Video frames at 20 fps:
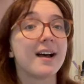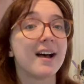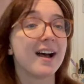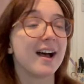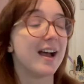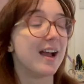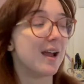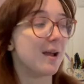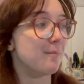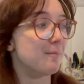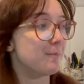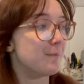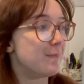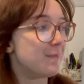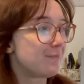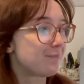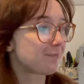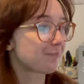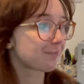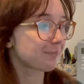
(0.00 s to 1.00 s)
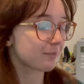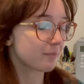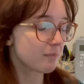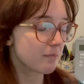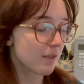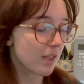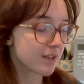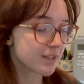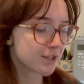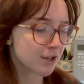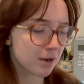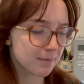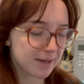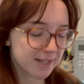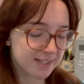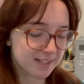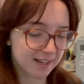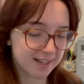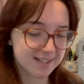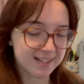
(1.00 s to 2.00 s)
So I'm
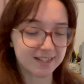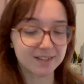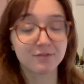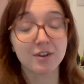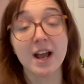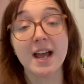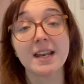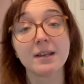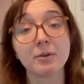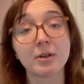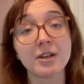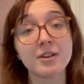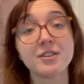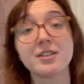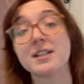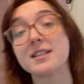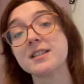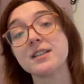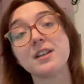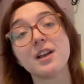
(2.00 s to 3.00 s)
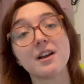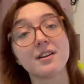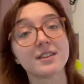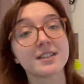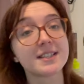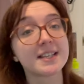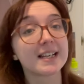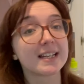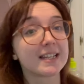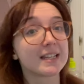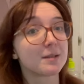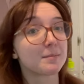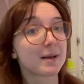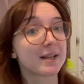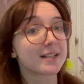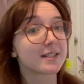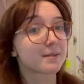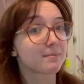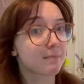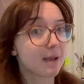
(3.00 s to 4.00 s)
excited. For anyone who doesn't know, the Tilly and the
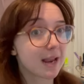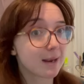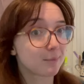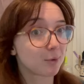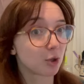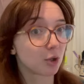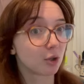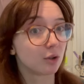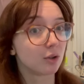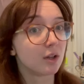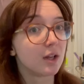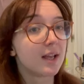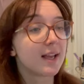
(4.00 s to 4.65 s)
Buttons Mabel